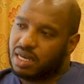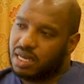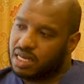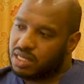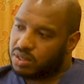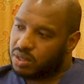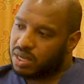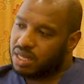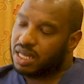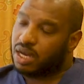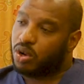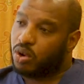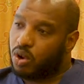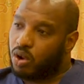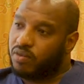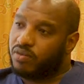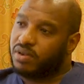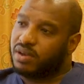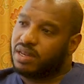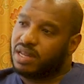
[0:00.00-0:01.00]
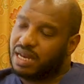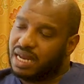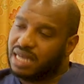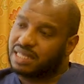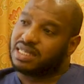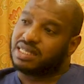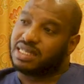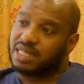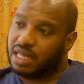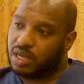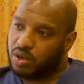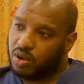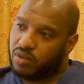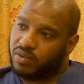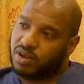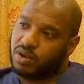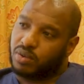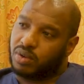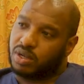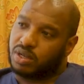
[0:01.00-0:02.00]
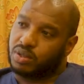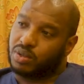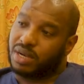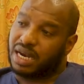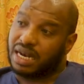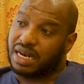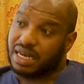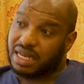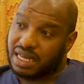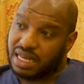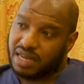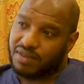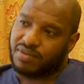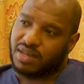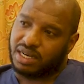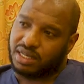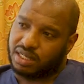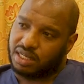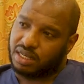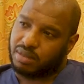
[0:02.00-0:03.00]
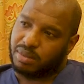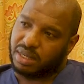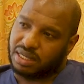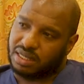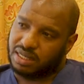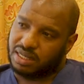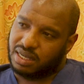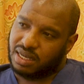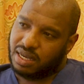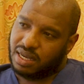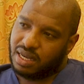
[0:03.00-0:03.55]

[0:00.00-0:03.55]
it's only the nurses in the COVID ward who can give that treatment.